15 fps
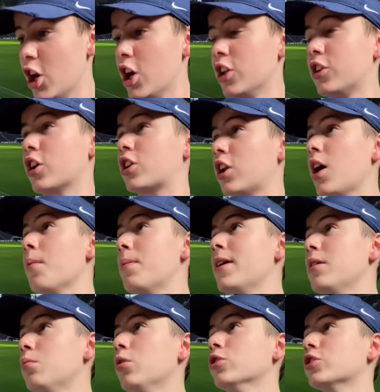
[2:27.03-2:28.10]
The club
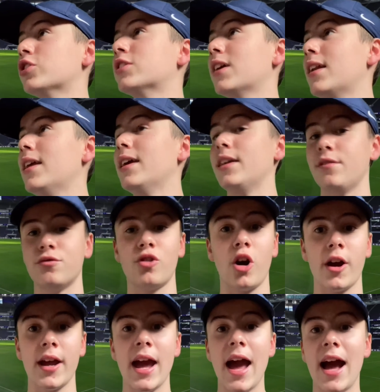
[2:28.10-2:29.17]
he wants to leave,
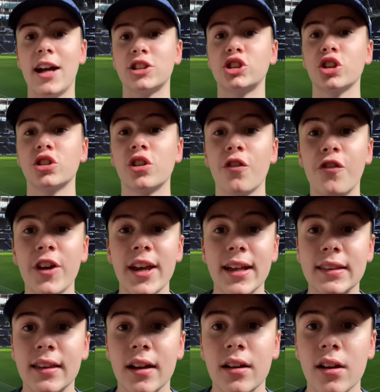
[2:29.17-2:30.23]
right, has just
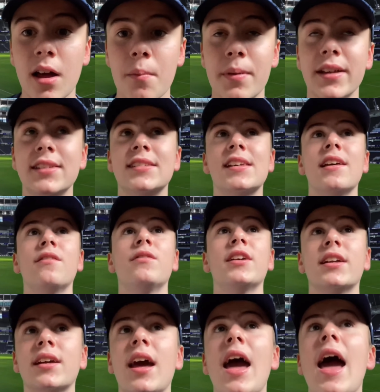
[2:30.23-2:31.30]
defeated the club he's
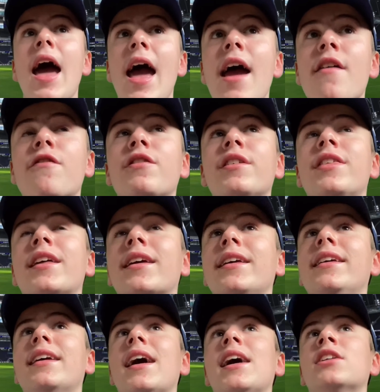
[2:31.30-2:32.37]
giving everything
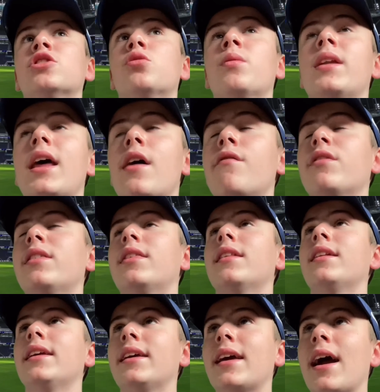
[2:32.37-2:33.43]
he can, doing
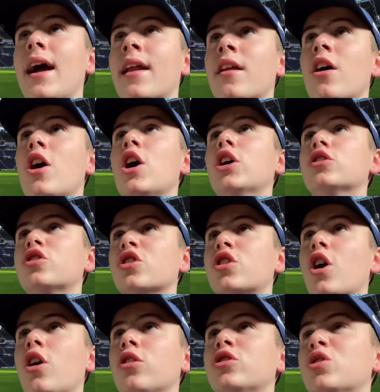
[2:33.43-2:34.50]
everything he can to
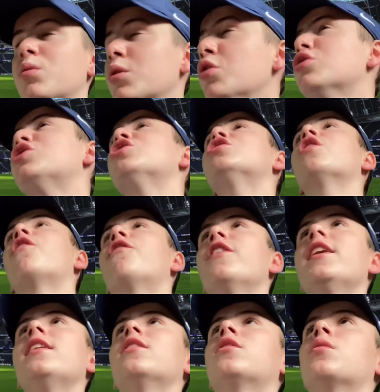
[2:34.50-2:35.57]
go to. And not just
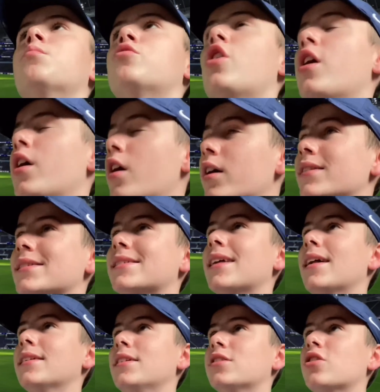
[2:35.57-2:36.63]
defeated them, right? I
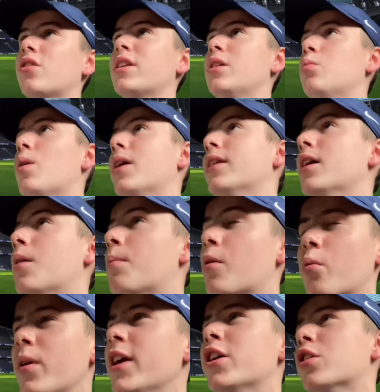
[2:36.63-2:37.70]
understand it's only 1-0,
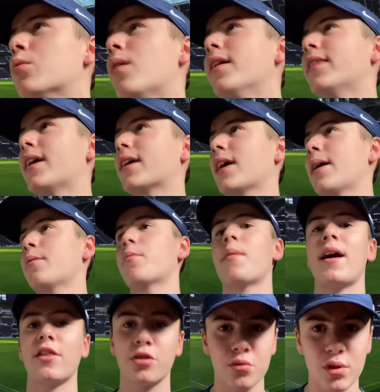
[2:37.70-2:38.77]
but we could have won that game
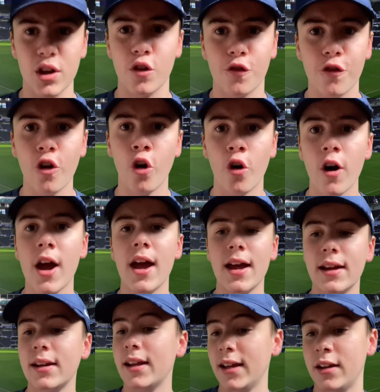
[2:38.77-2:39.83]
about 3 or 4,
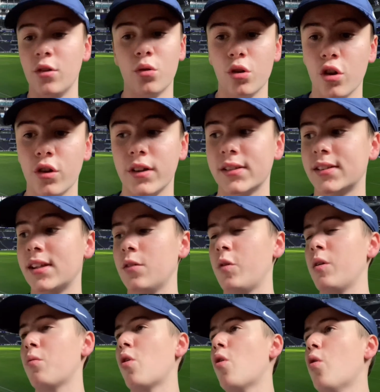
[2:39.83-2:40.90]
in all honesty.
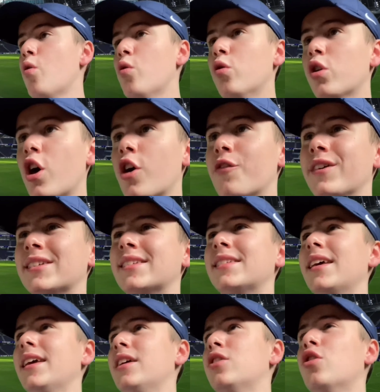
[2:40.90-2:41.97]
We were all over
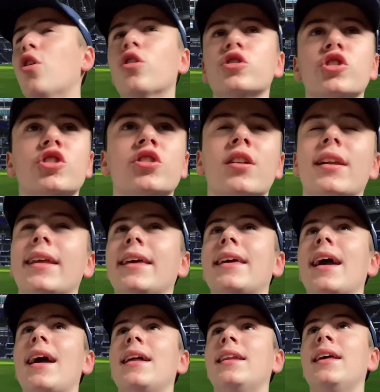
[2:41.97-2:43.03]
City, constantly
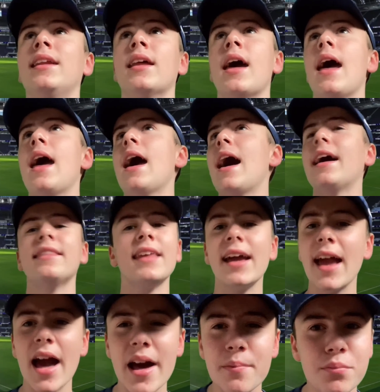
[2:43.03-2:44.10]
getting in. And
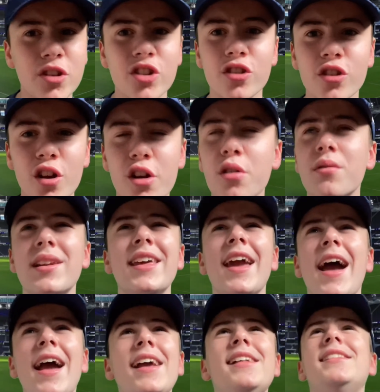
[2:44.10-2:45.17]
they absolutely
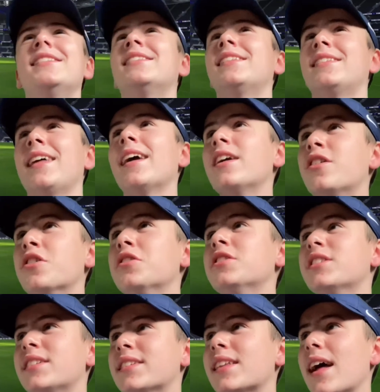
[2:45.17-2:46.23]
hated it. They
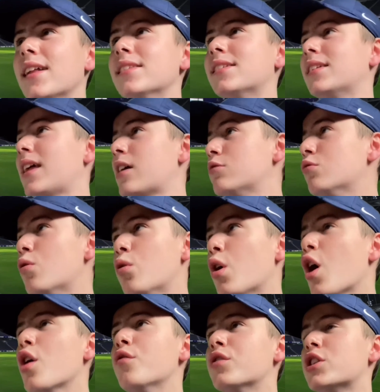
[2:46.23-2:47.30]
couldn't stand it. They were all
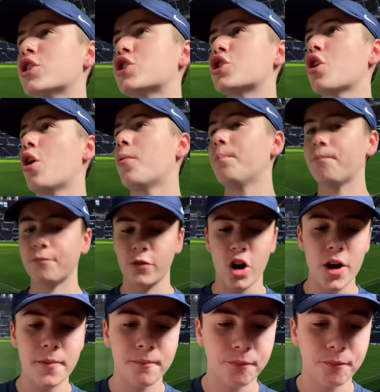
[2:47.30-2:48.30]
over the shop, right?